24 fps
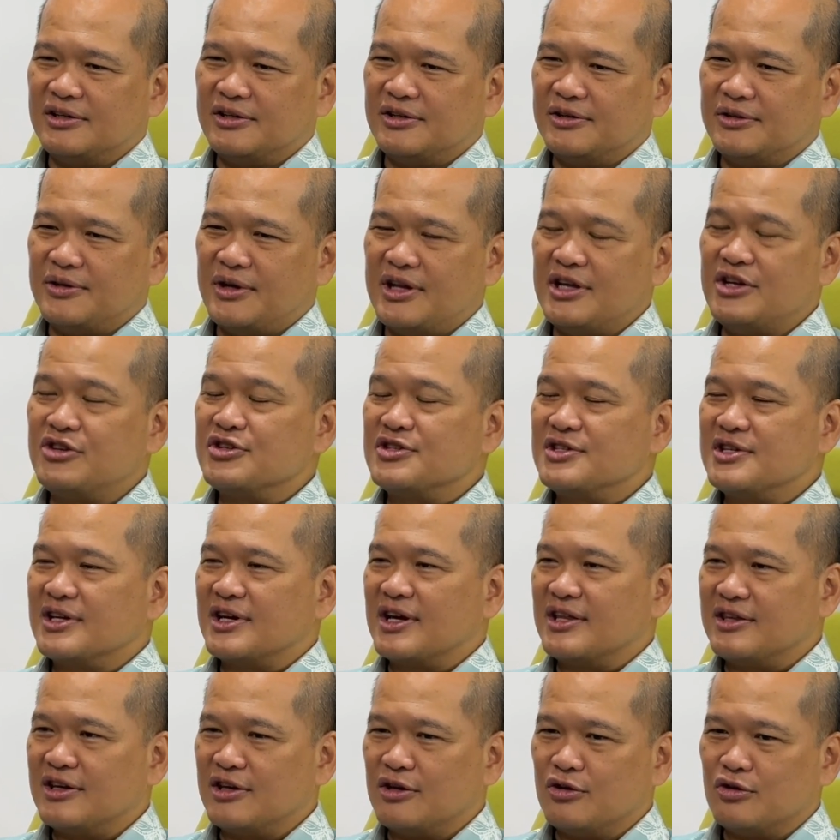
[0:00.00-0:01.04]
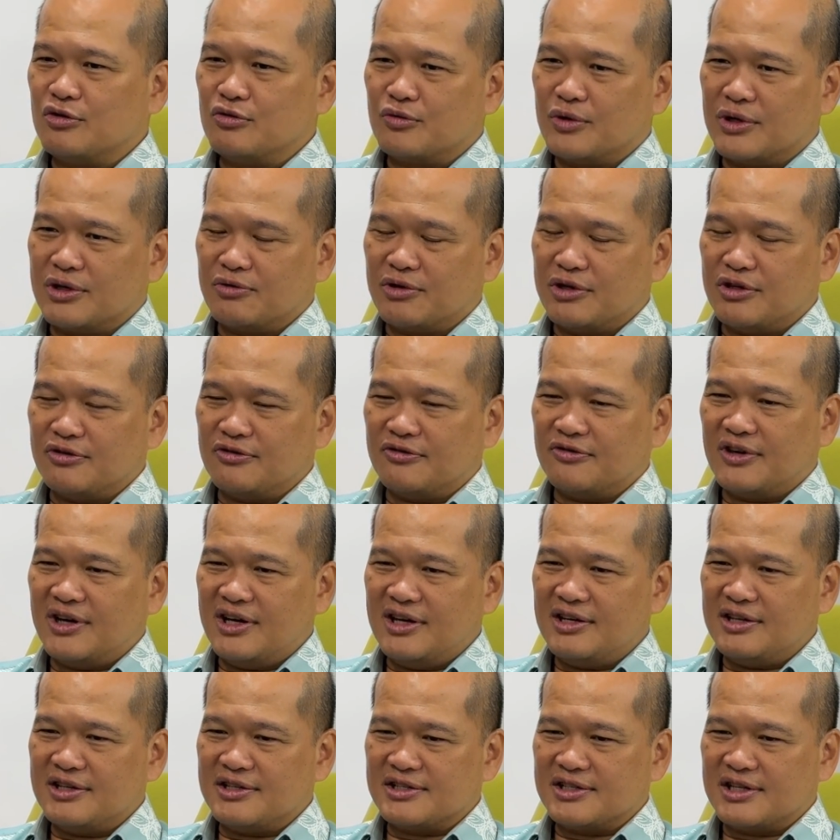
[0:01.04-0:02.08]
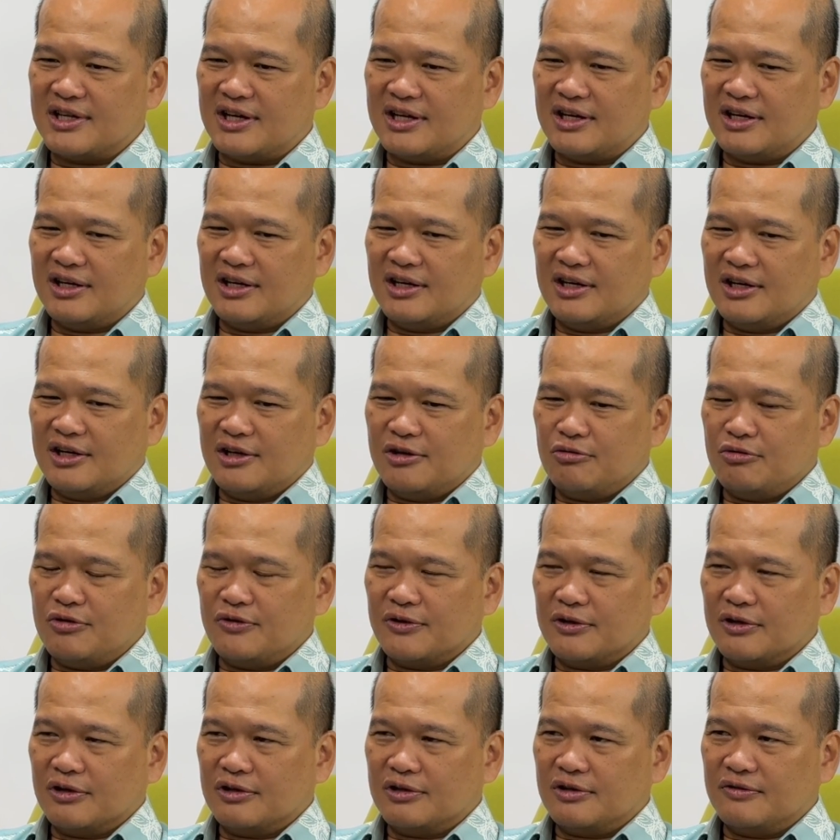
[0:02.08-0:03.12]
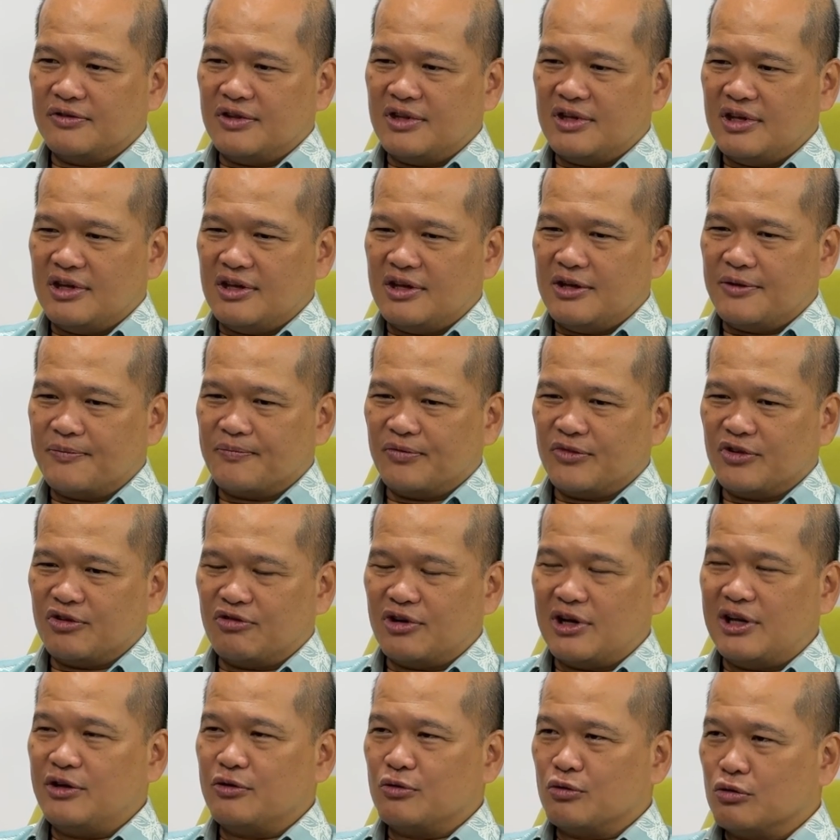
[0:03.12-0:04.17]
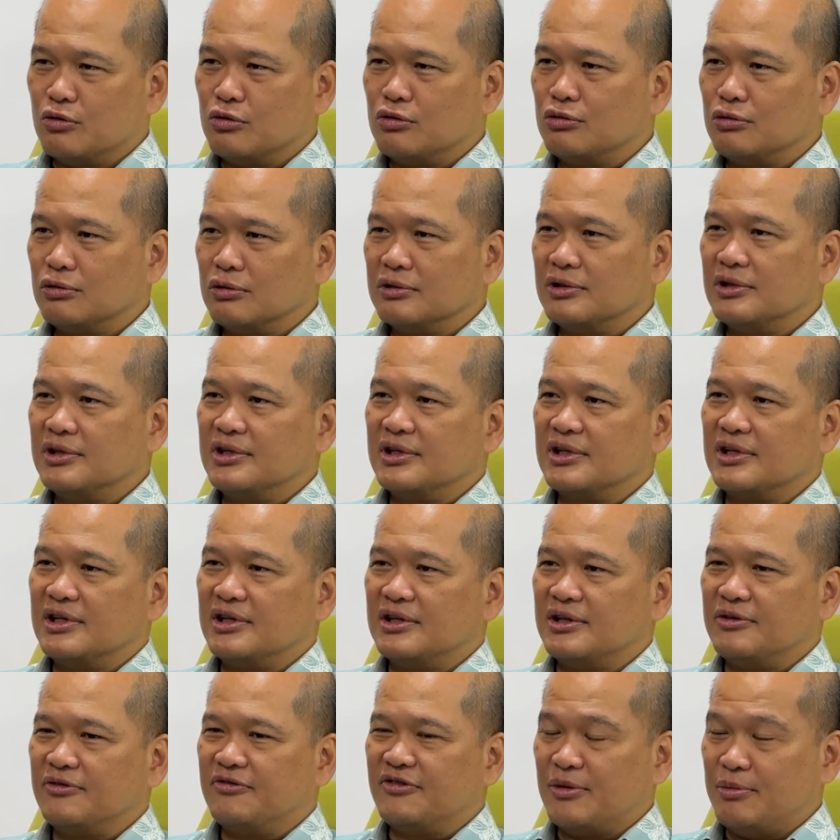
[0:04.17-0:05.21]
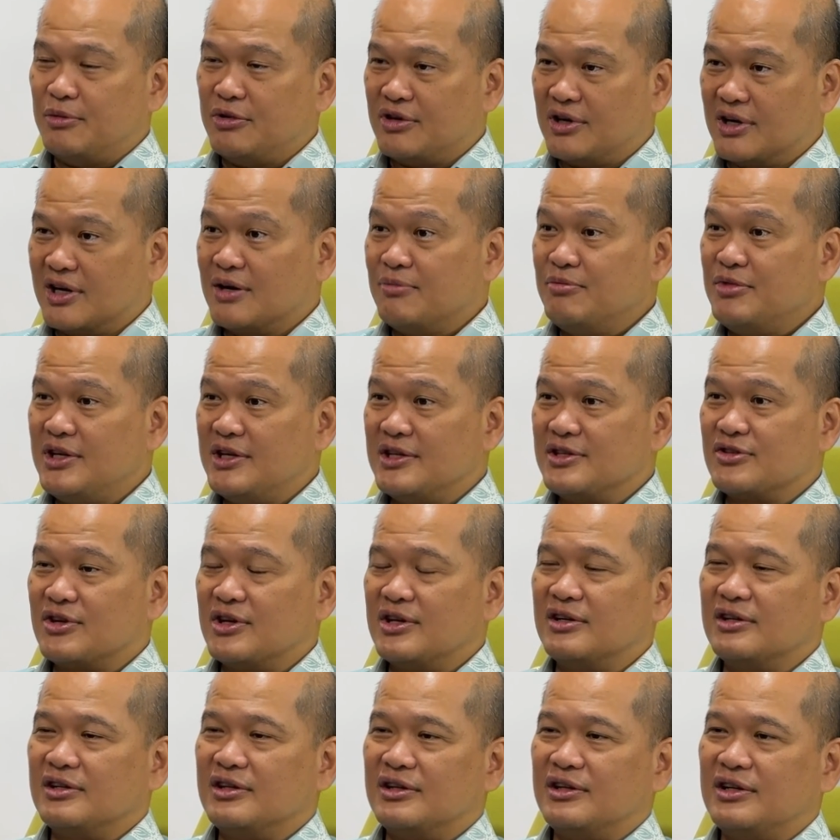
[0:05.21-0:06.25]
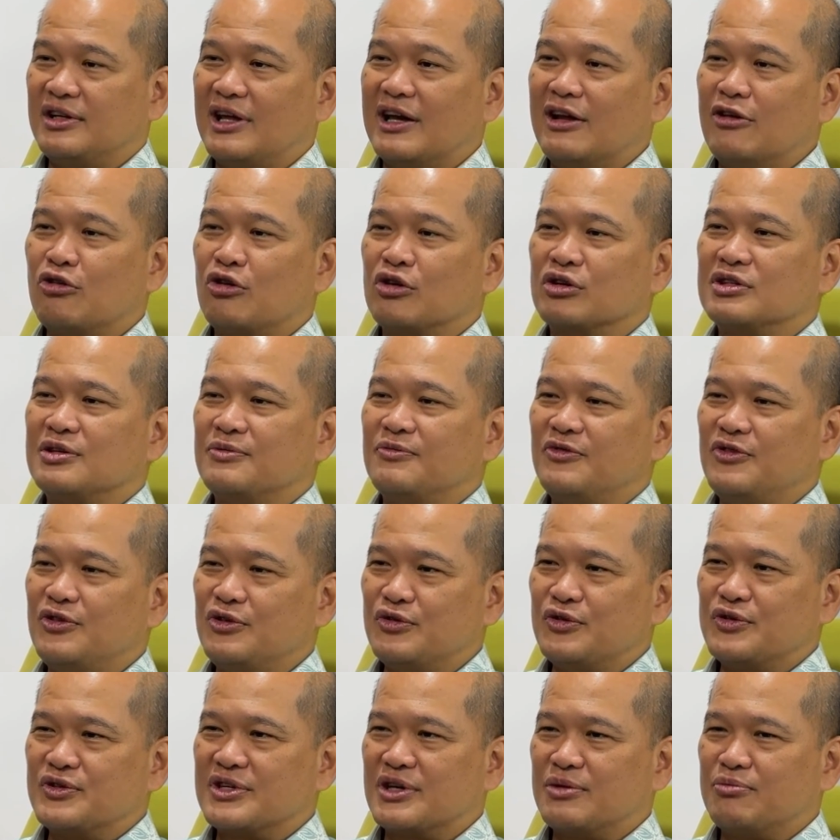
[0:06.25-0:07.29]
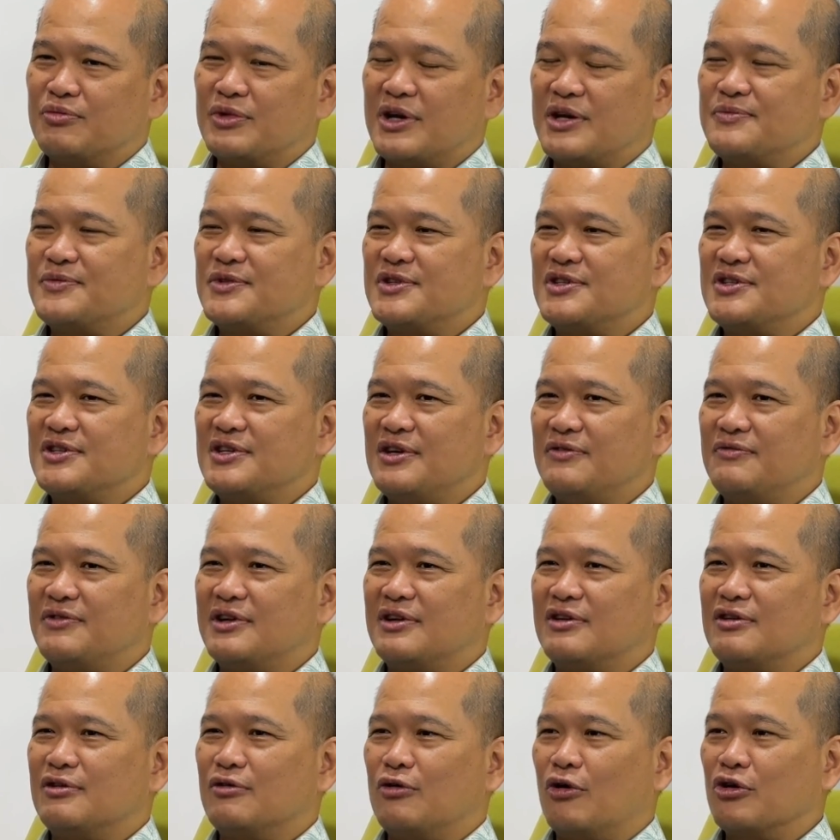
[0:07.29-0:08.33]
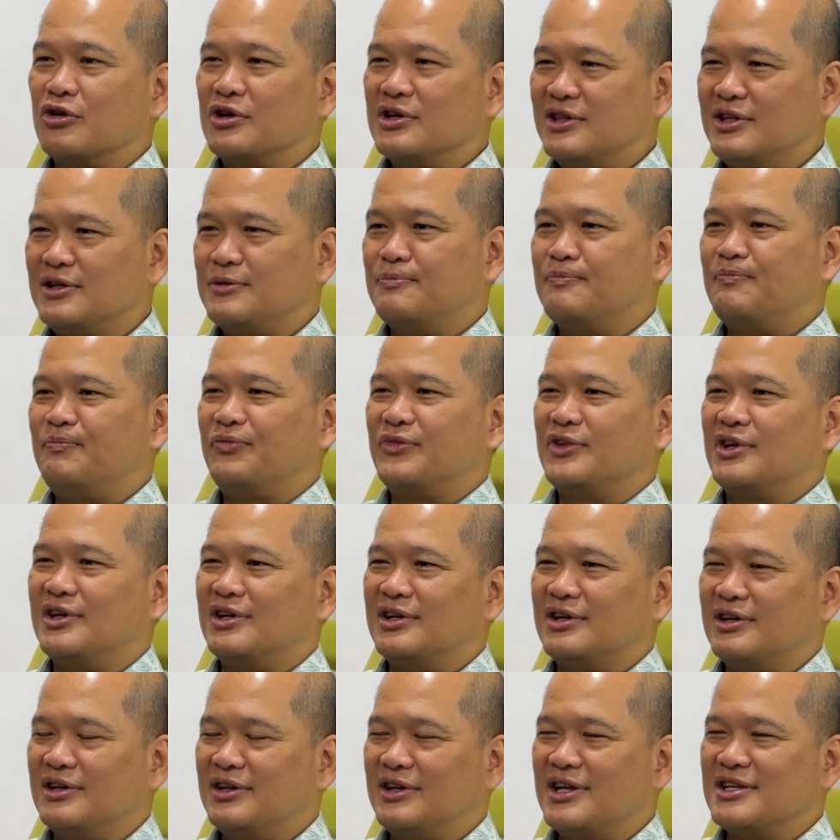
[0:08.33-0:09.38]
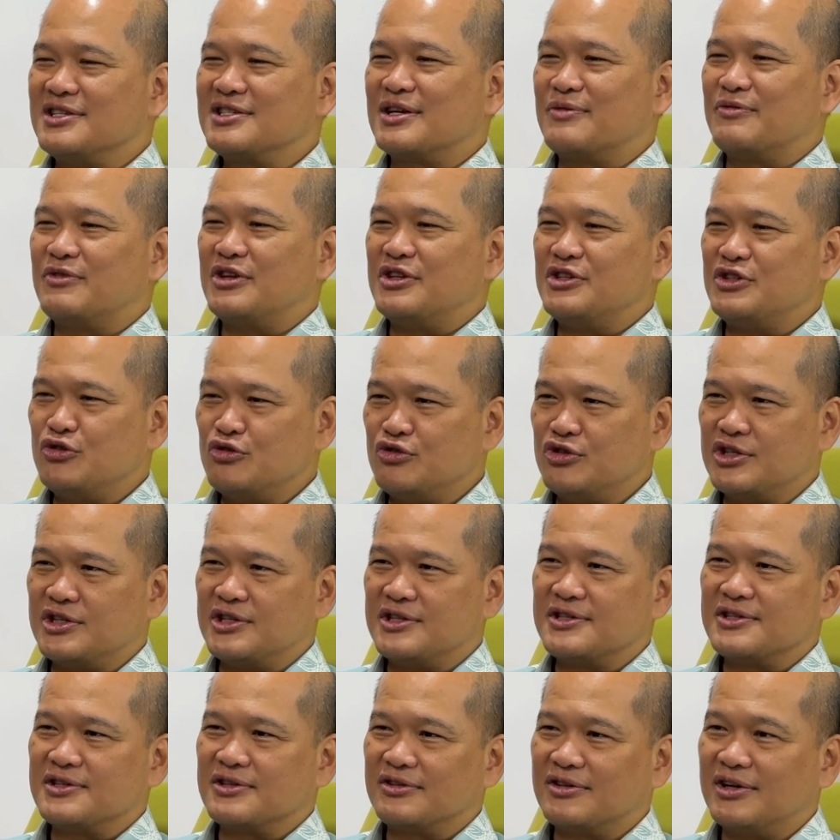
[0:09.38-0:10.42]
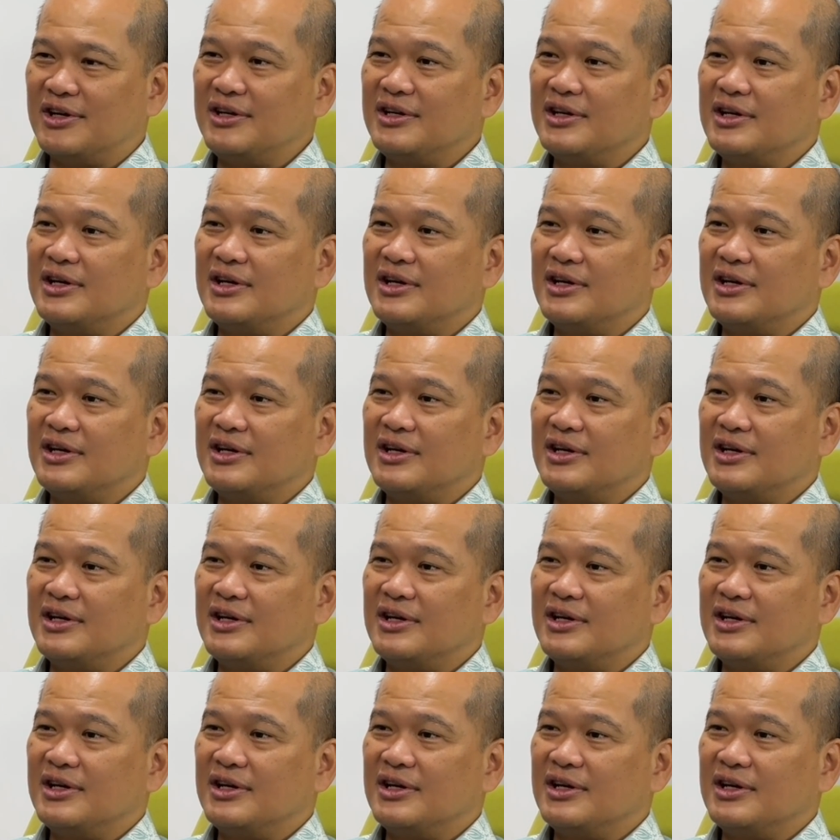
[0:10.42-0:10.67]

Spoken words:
interesting, I think what you find is that with a lot of the really old family-run companies, right, their long-term views are perhaps even longer term than some of the institutions, right,